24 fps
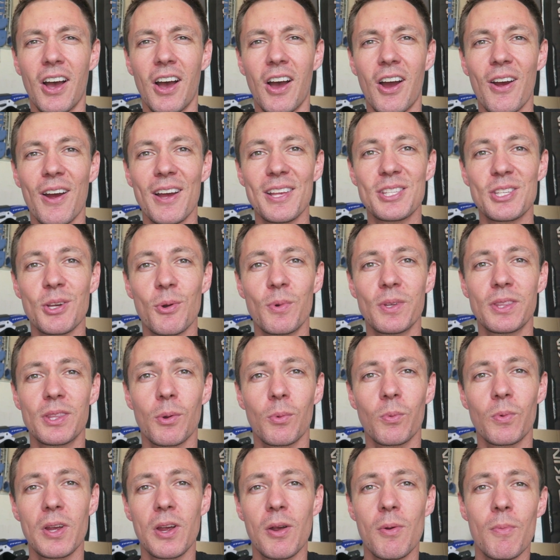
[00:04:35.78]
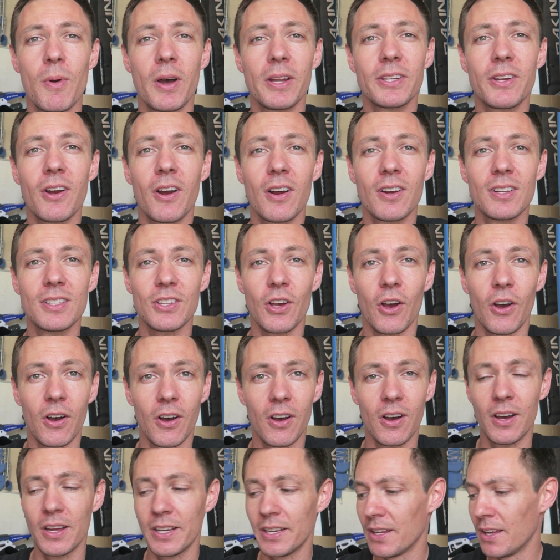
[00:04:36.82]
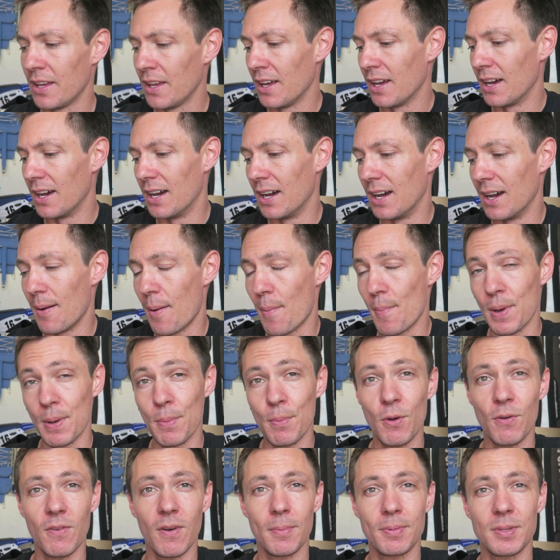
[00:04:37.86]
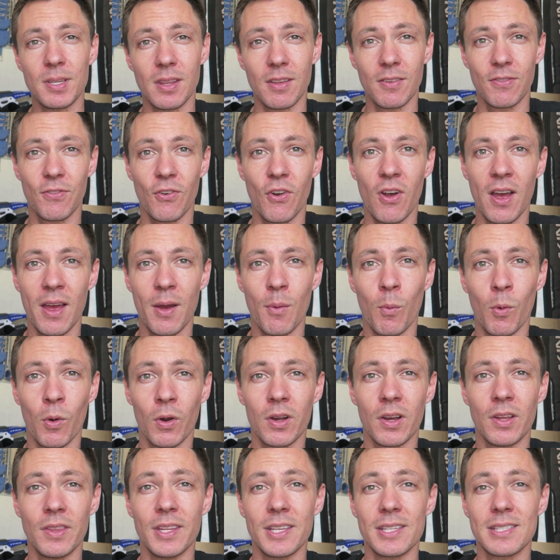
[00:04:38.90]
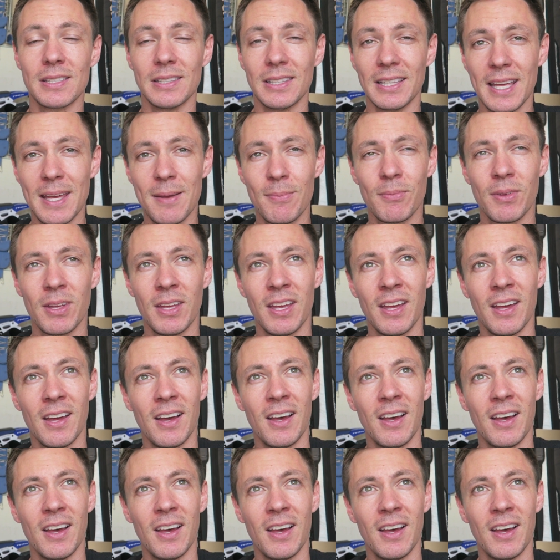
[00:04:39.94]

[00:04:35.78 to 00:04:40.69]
All right, so with the rear mudguards on, I'm gonna move up to the front and work on this lip.